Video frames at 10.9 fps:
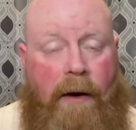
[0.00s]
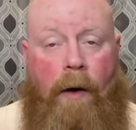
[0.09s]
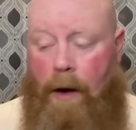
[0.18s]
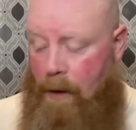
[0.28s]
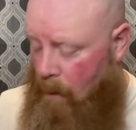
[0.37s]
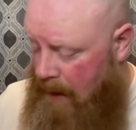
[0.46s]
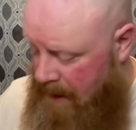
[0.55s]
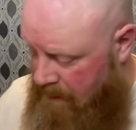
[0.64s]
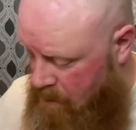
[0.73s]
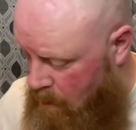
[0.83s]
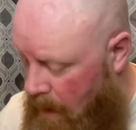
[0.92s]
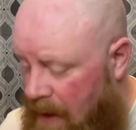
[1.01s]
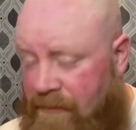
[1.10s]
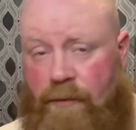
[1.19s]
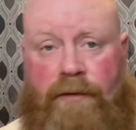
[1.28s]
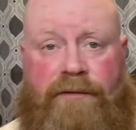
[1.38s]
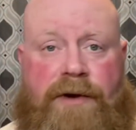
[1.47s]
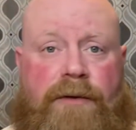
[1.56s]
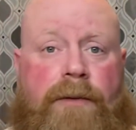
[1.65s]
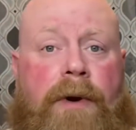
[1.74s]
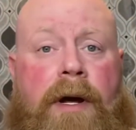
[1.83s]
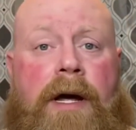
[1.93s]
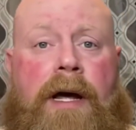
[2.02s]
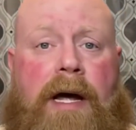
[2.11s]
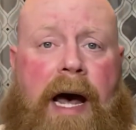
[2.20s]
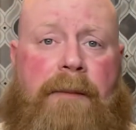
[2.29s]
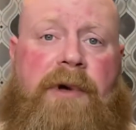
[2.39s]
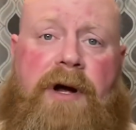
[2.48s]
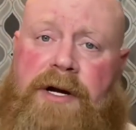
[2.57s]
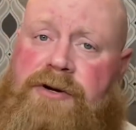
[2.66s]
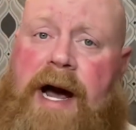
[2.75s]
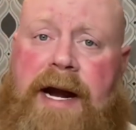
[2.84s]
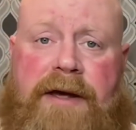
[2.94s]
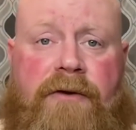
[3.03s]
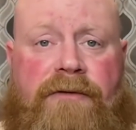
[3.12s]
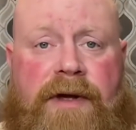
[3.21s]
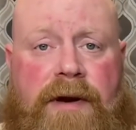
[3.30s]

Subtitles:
on when I do a razor review, I'm going to try to use it